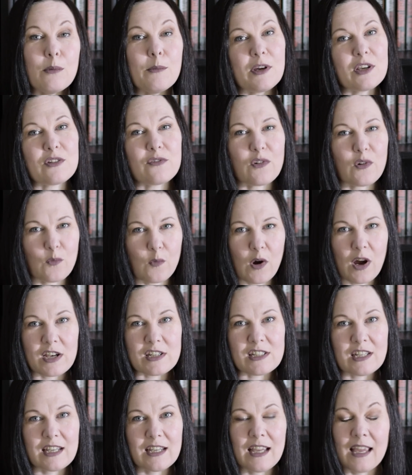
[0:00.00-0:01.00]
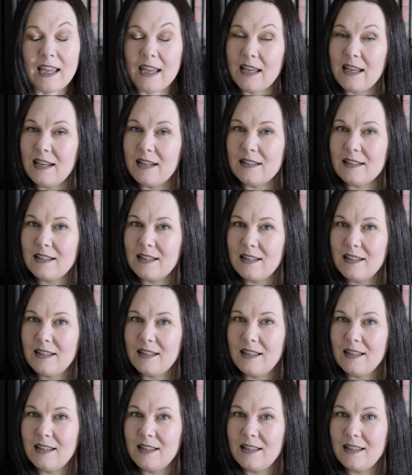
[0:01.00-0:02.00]
much for watching and
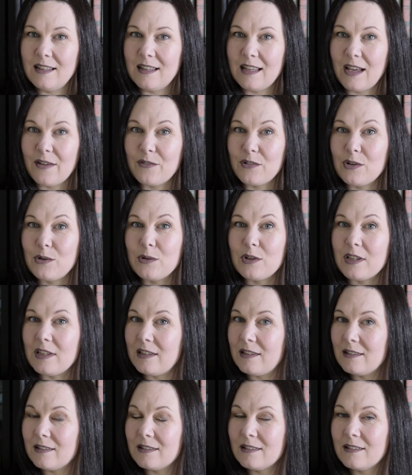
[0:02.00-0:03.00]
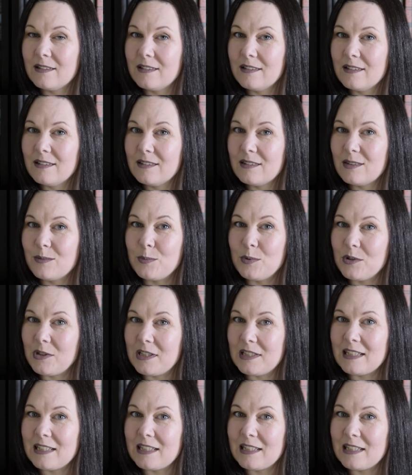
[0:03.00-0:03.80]
have an ooky spooky